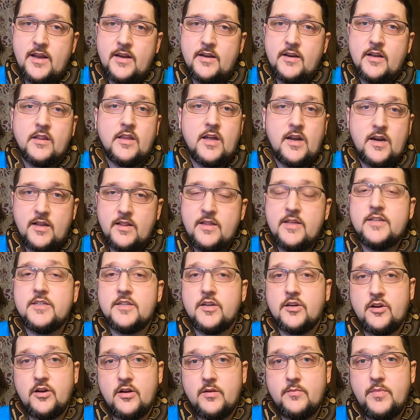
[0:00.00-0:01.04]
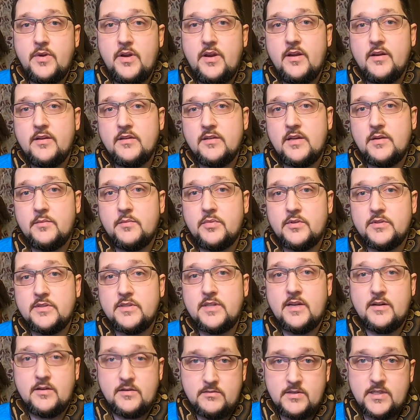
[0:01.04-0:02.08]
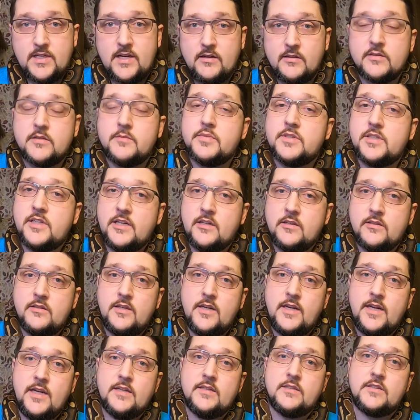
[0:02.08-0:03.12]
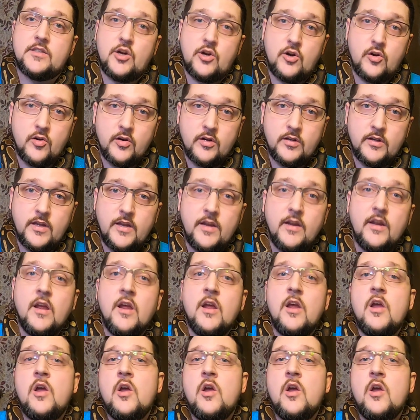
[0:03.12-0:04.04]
and a lot of these are going to be examples that Scales Upscaled is currently